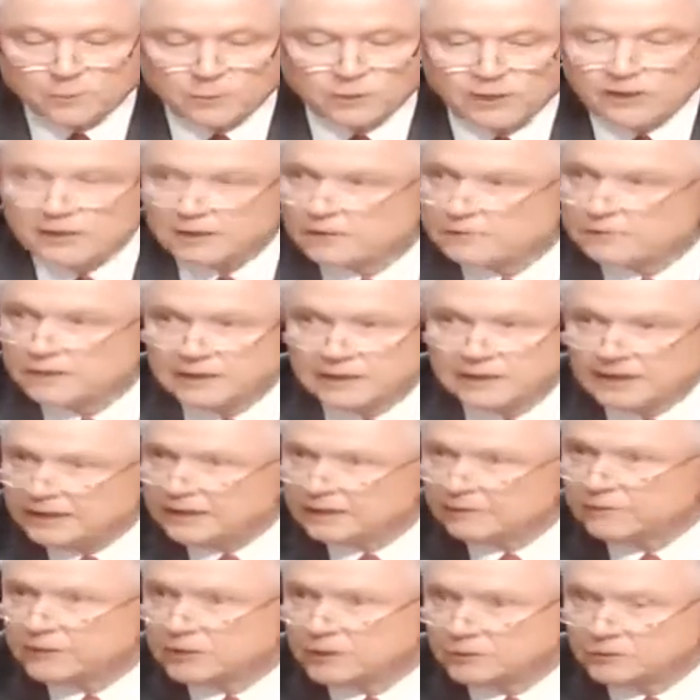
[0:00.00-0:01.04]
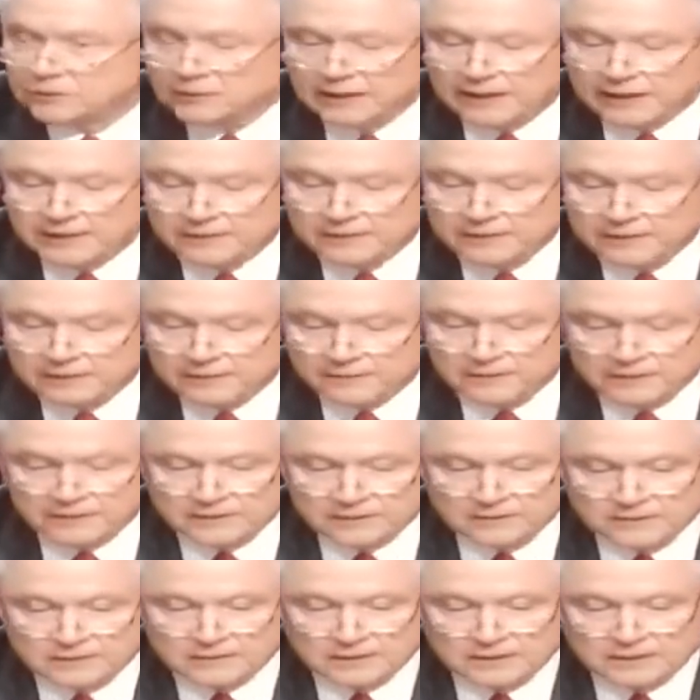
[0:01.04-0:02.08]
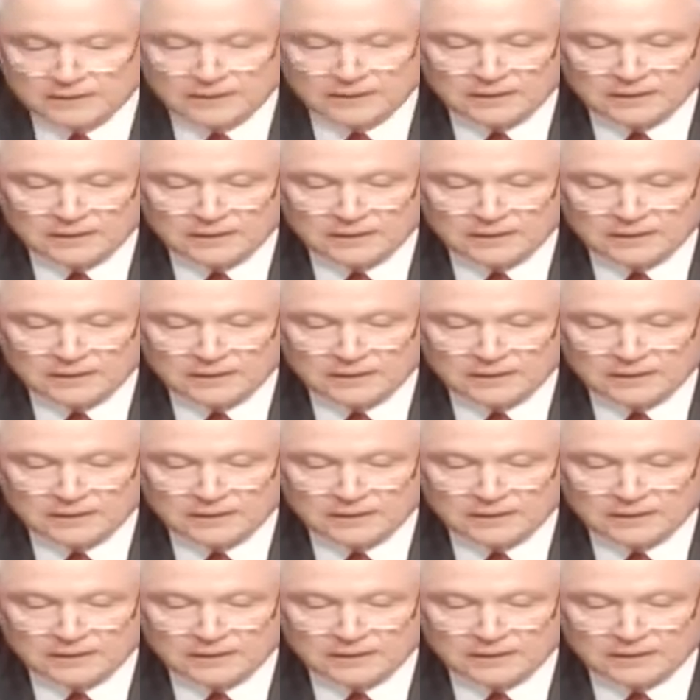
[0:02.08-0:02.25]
aware of any of those activities.